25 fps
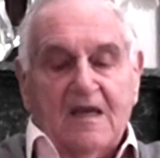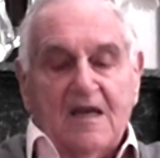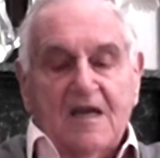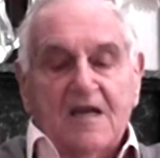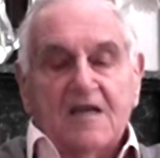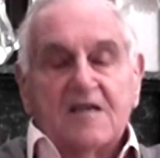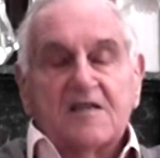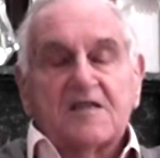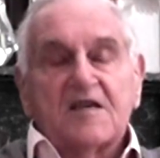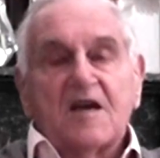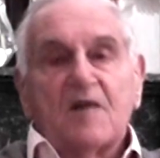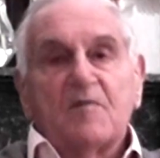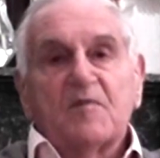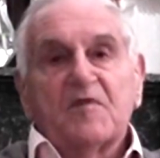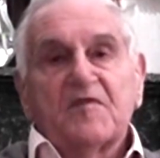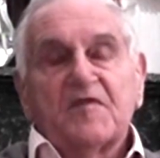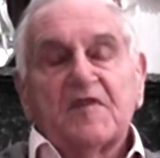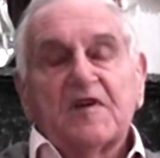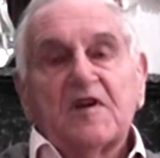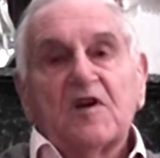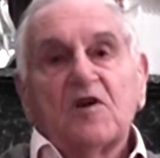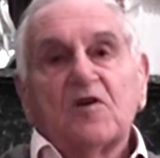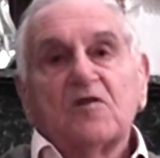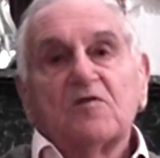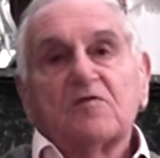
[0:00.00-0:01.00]
Some of
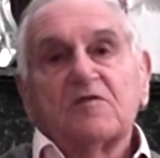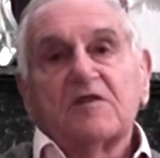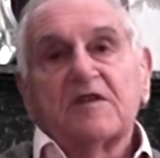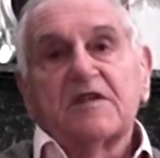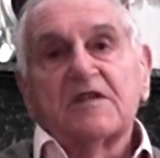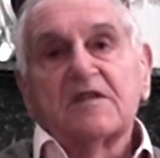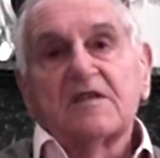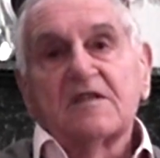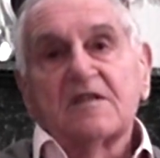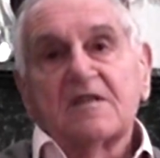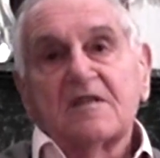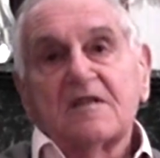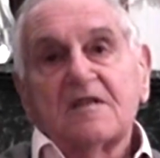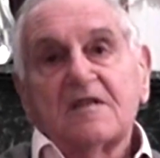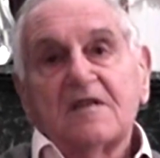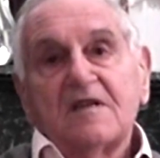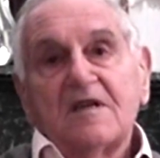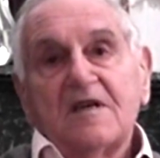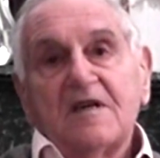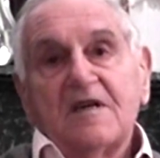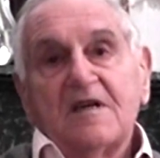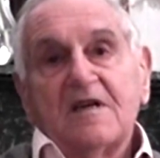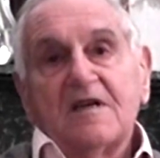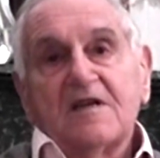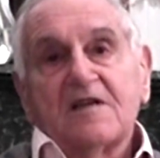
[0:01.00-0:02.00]
the oldest,
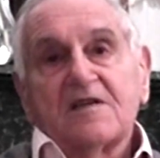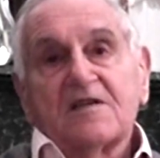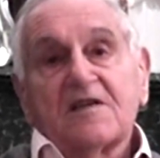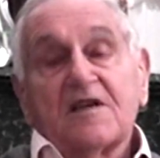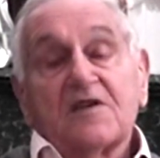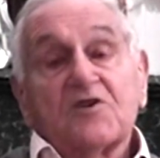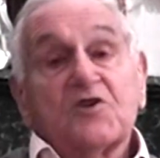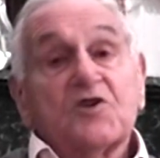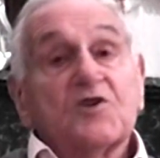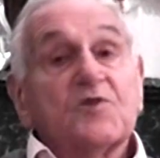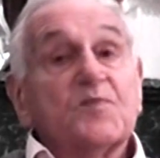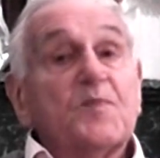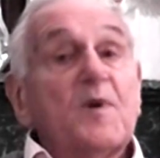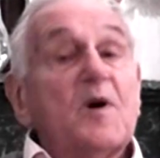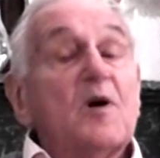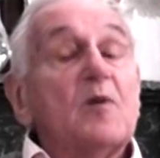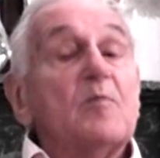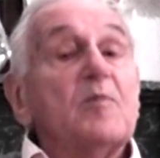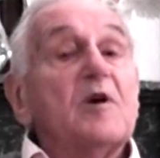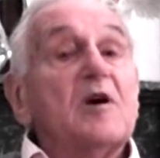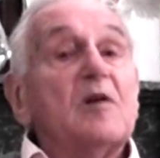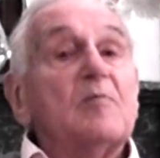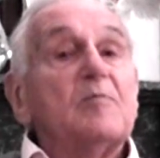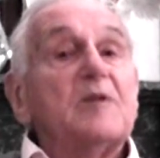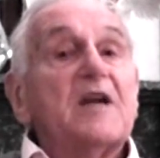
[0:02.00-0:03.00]
such as Baa
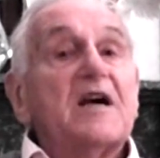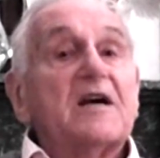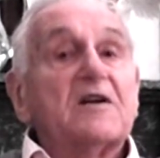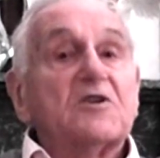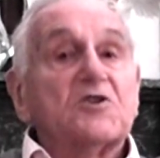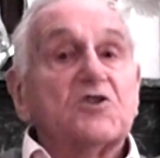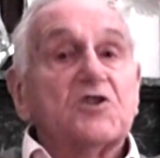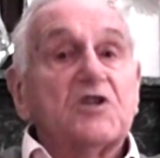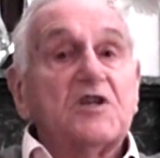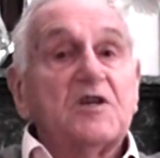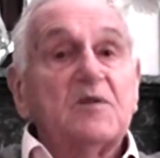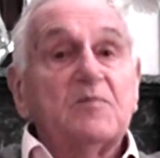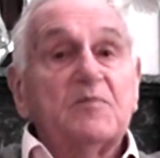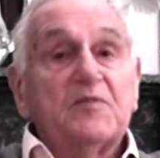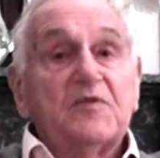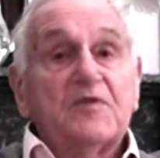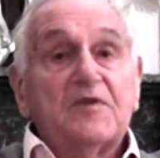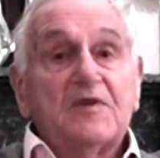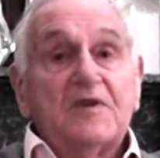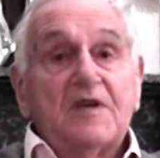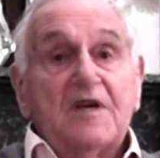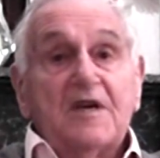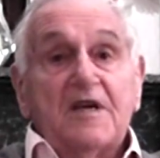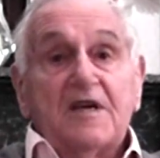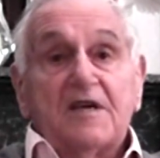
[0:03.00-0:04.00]
Baa Black Sheep,
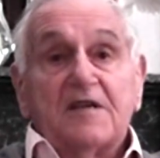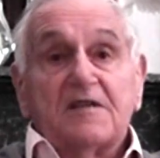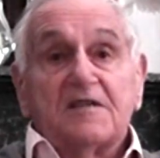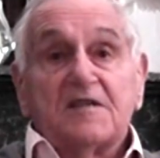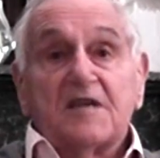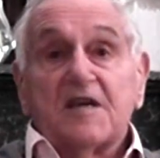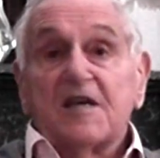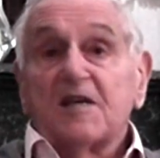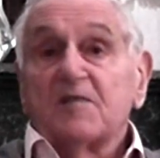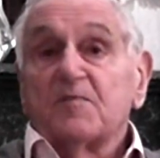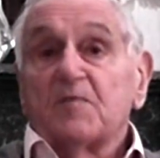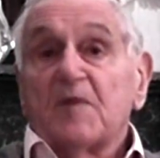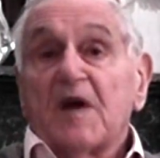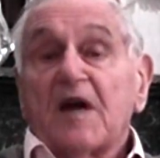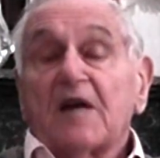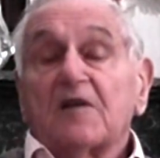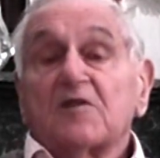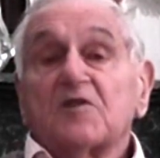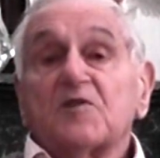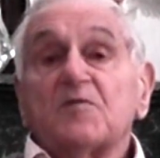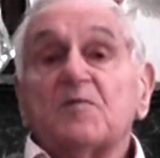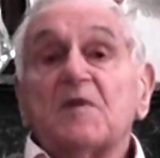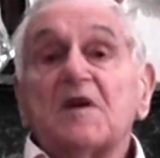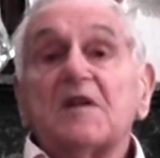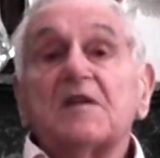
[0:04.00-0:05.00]
date back
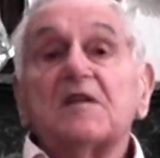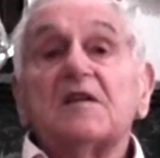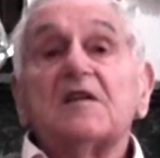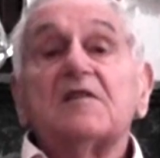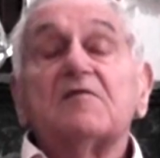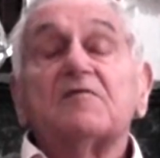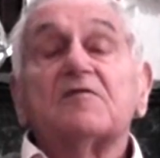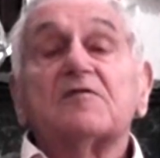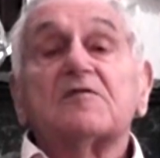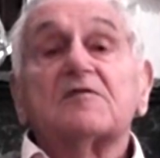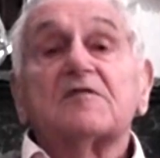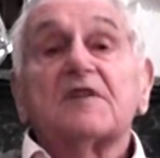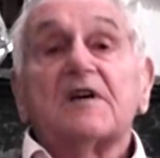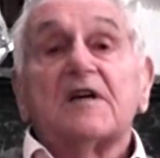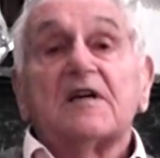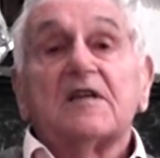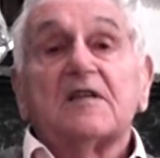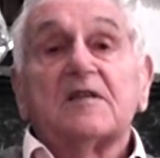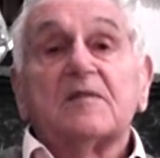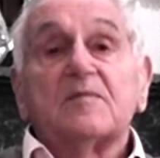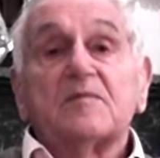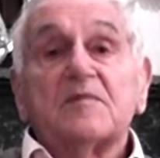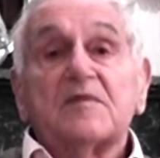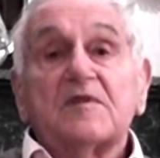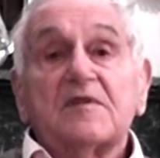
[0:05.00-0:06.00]
to medieval
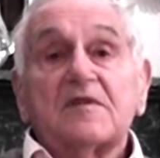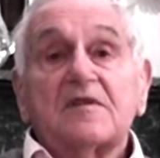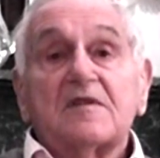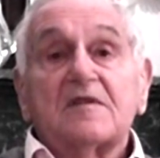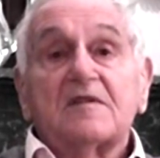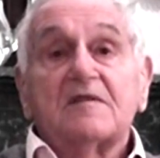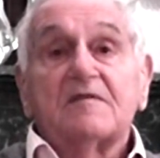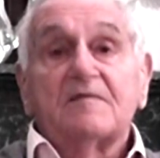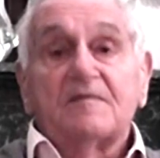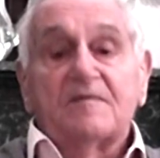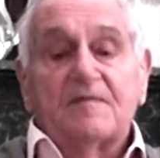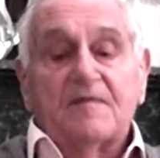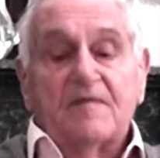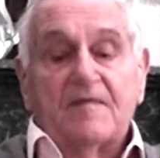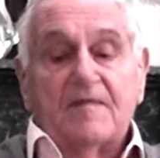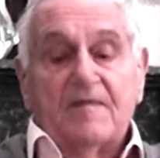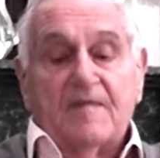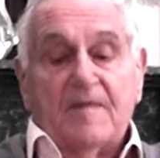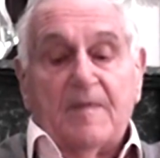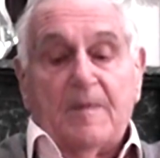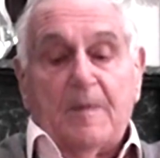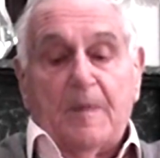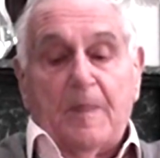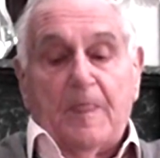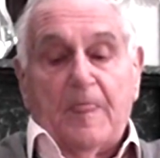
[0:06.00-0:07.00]
times.
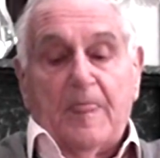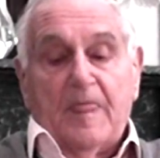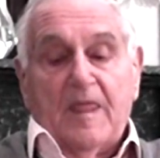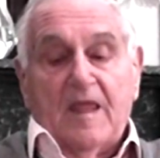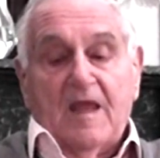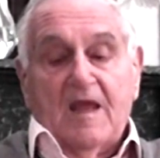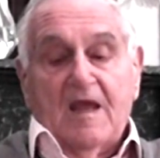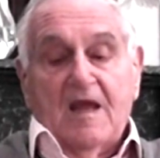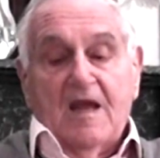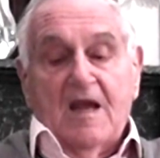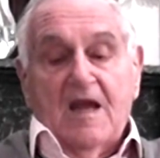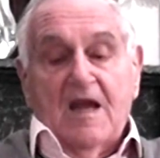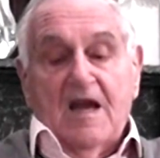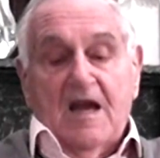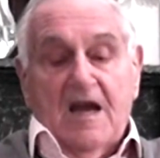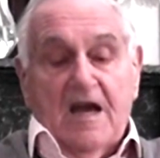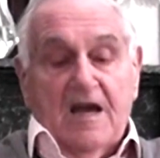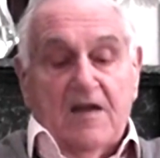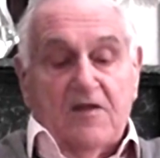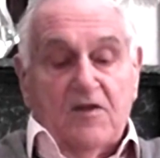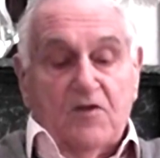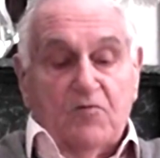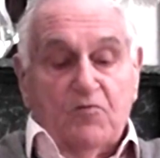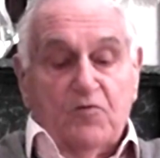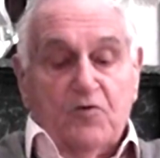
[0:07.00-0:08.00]

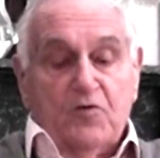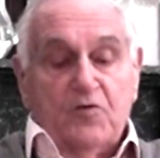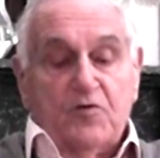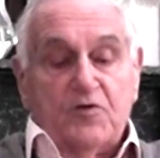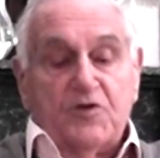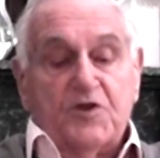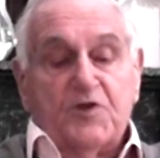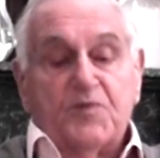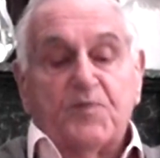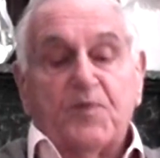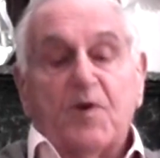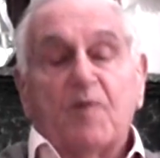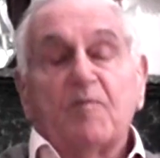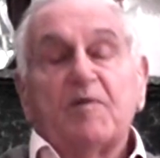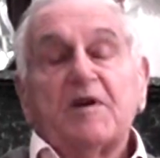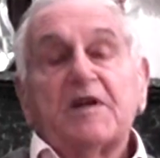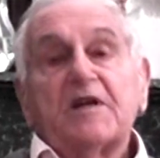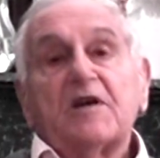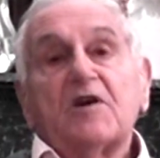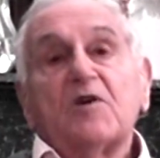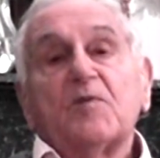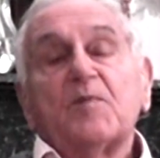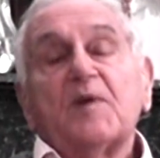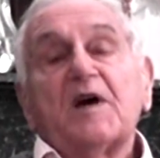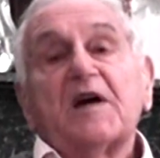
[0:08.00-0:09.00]
And the roots probably
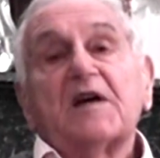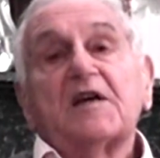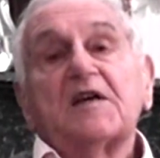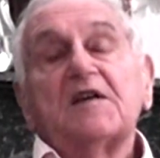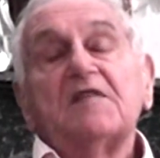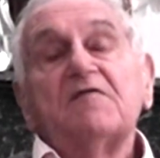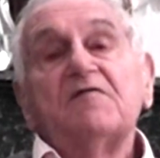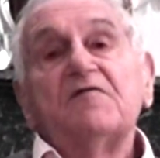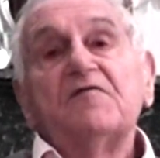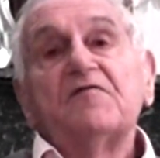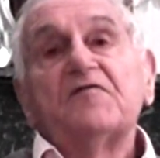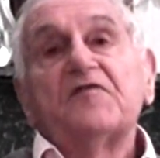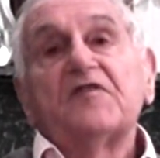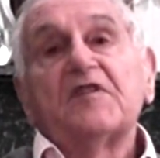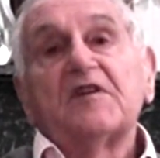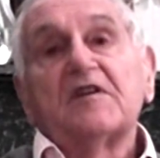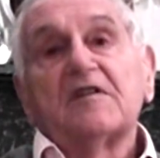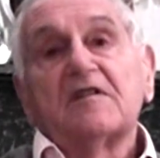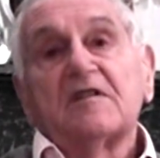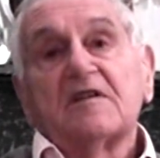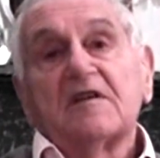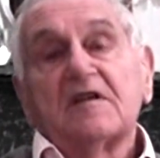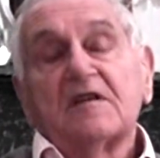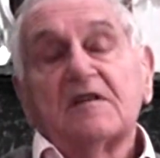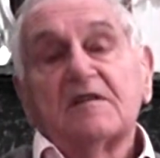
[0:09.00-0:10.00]
go back even
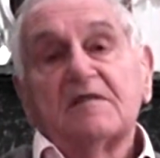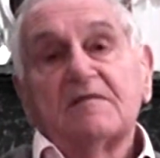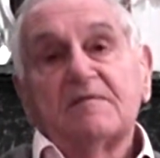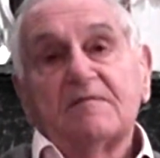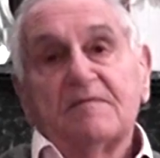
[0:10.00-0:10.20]
further.